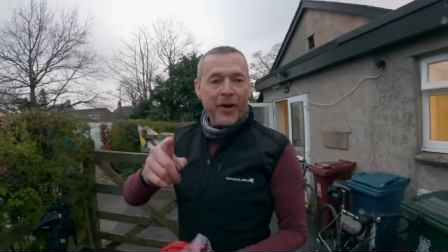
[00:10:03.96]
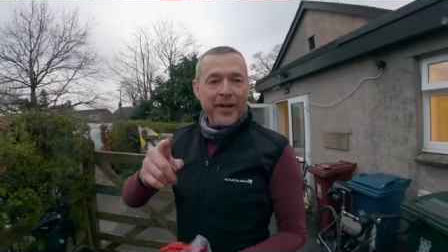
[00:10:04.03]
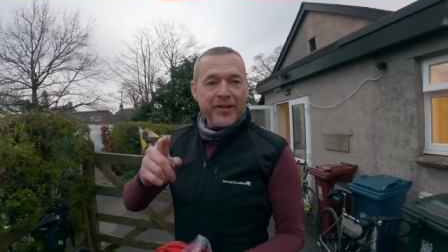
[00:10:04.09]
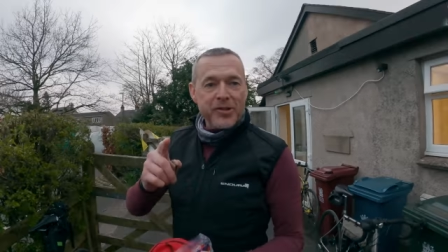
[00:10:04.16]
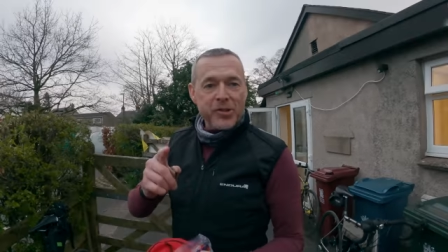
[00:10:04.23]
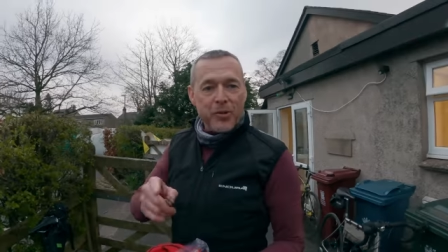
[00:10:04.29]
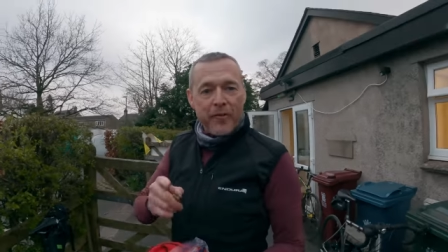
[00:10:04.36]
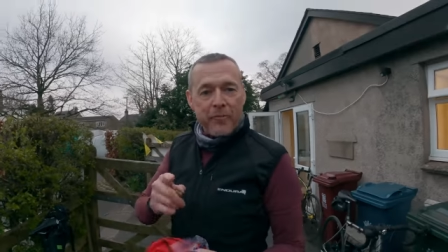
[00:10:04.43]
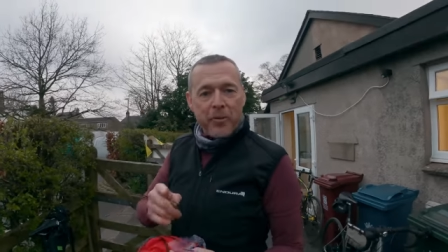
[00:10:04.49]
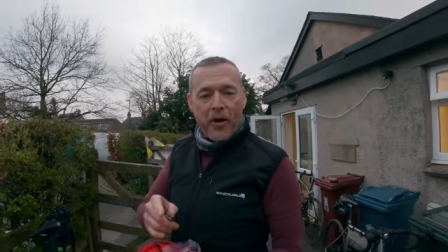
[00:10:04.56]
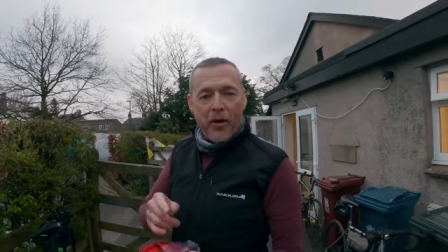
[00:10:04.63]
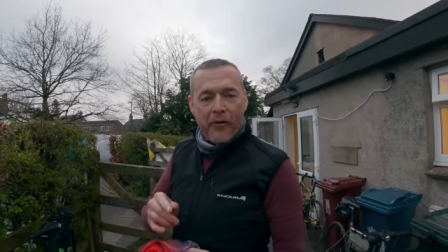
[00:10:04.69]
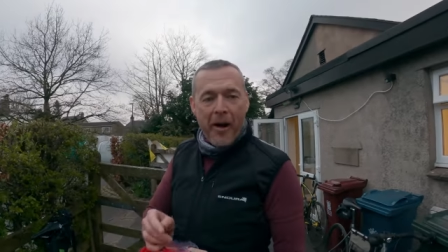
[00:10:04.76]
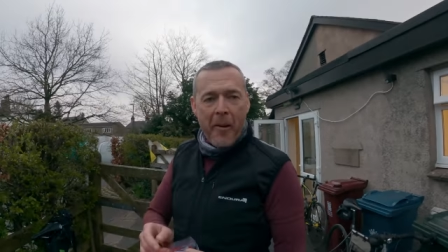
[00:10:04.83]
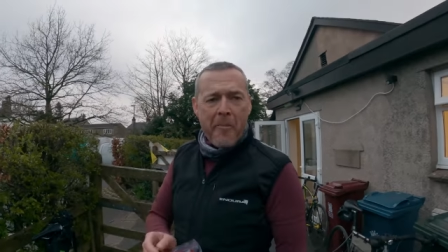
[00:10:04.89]
week Zwift
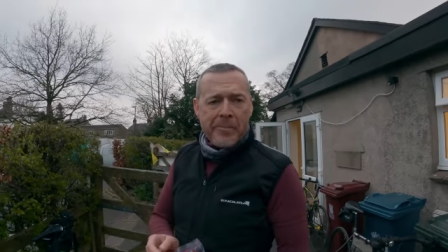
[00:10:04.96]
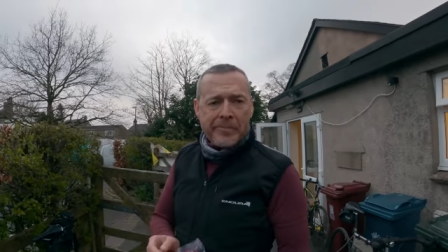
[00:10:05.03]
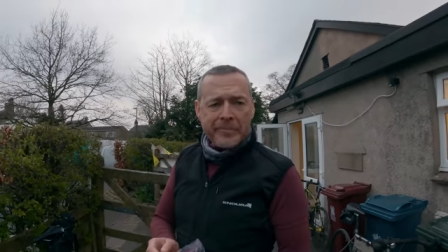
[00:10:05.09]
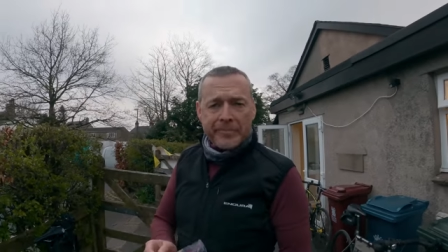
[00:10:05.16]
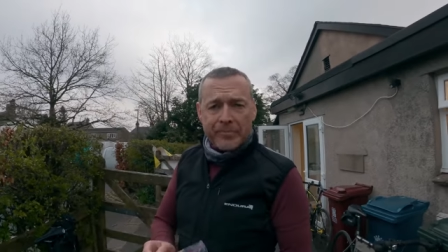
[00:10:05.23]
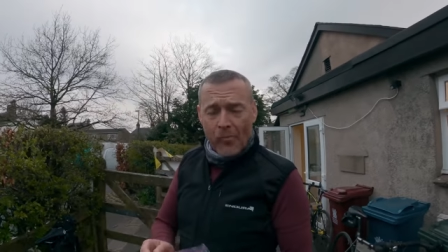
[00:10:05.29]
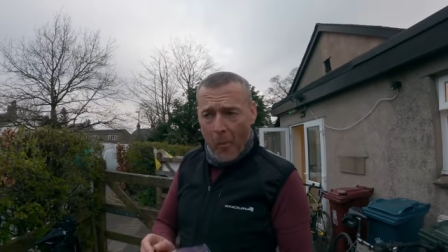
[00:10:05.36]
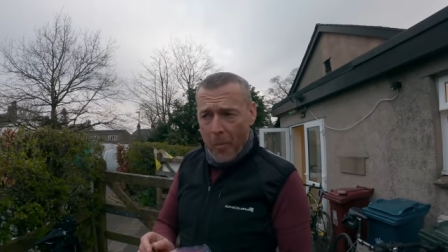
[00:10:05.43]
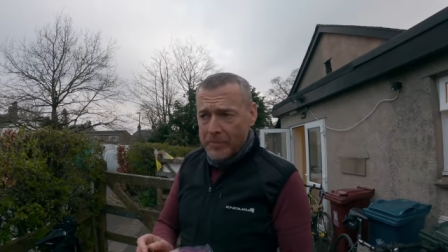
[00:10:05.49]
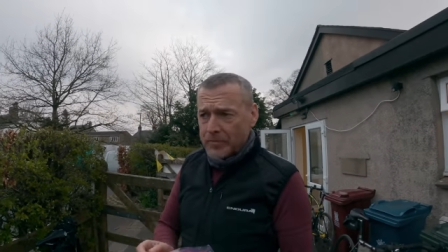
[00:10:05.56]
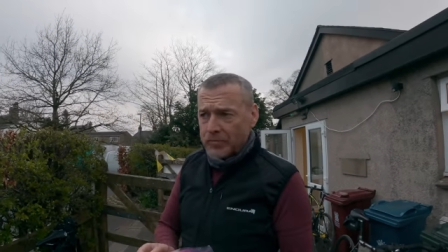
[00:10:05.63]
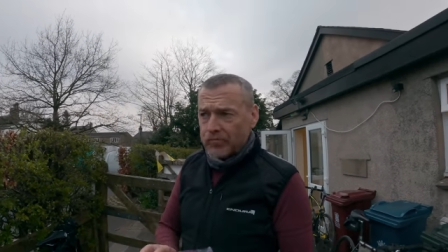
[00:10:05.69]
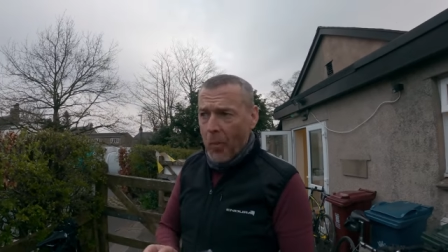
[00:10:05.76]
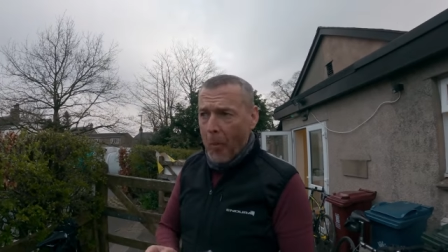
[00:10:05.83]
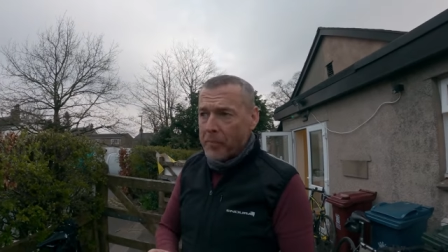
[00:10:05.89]
program. Yeah.
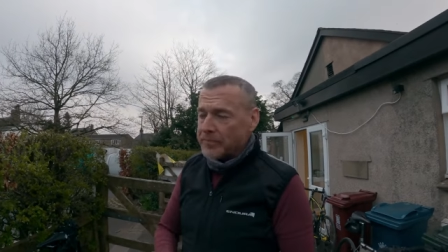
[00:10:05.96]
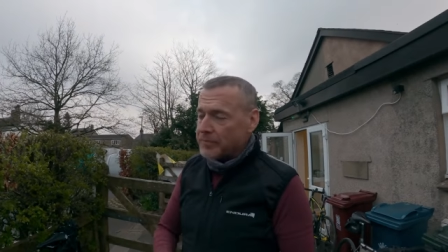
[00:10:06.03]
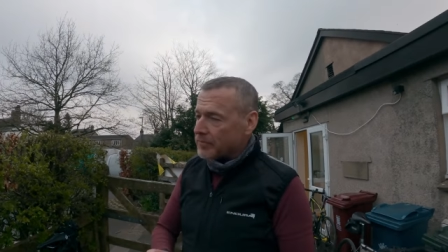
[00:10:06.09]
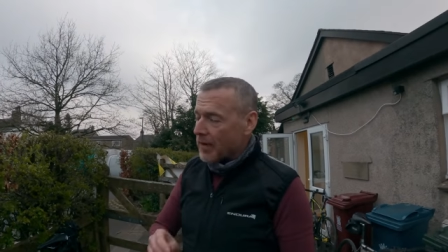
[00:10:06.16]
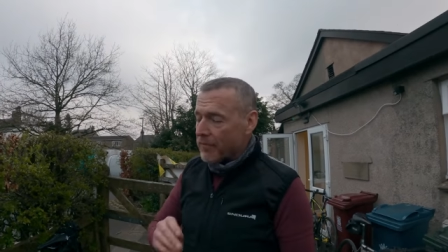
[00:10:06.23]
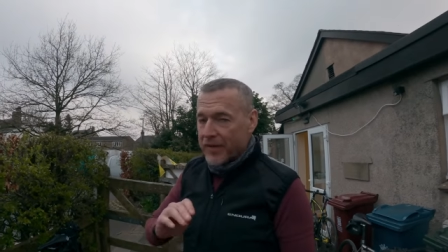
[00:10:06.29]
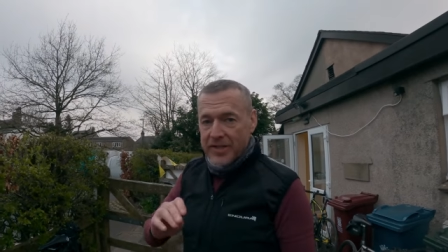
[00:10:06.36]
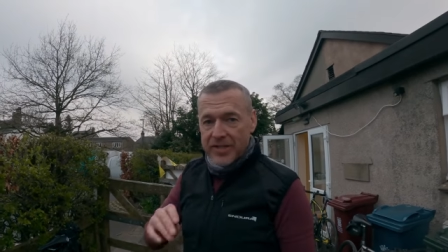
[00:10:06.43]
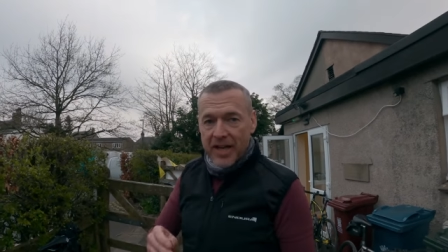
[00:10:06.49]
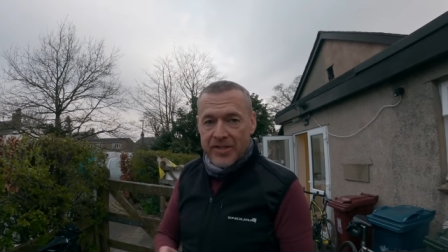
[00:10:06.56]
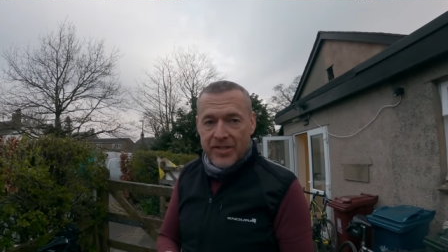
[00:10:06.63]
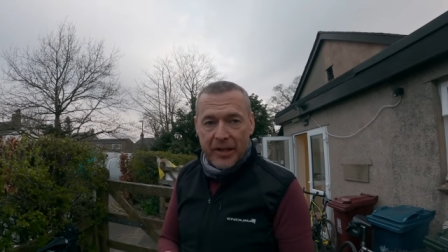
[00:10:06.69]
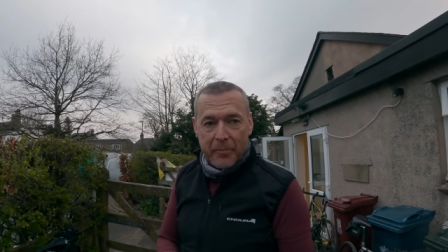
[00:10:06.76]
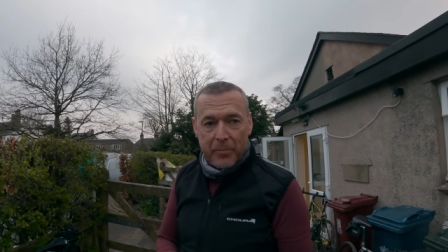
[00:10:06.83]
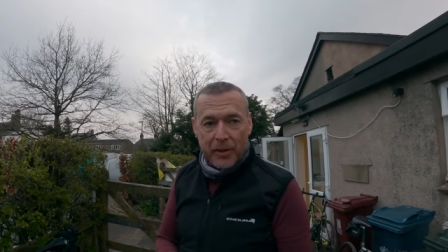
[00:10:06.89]

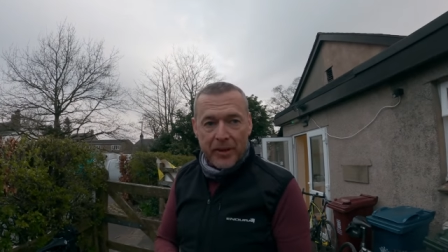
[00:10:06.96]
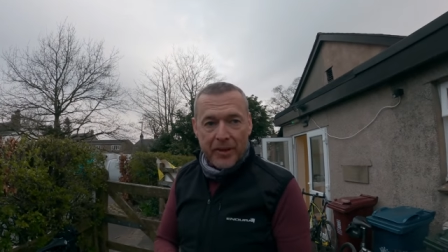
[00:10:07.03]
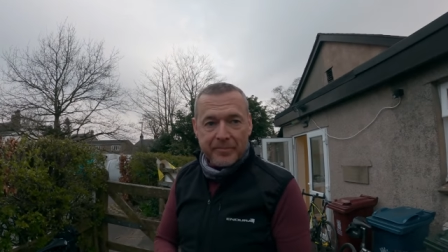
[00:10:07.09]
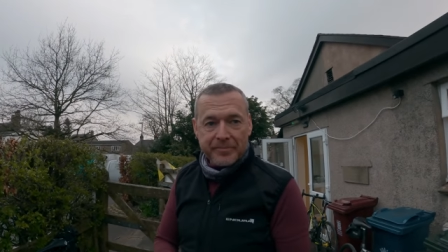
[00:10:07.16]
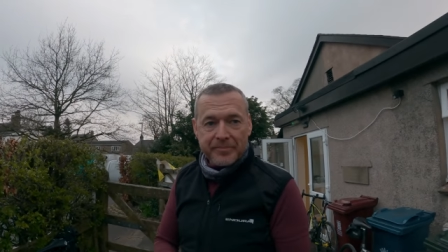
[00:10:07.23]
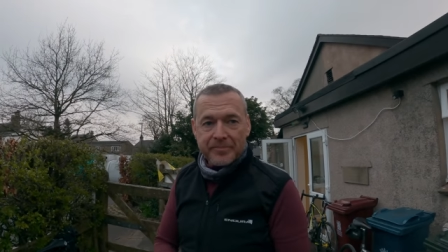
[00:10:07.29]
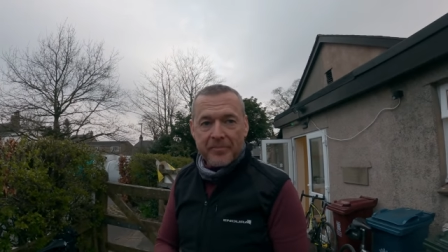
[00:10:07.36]
Fantastic, brilliant.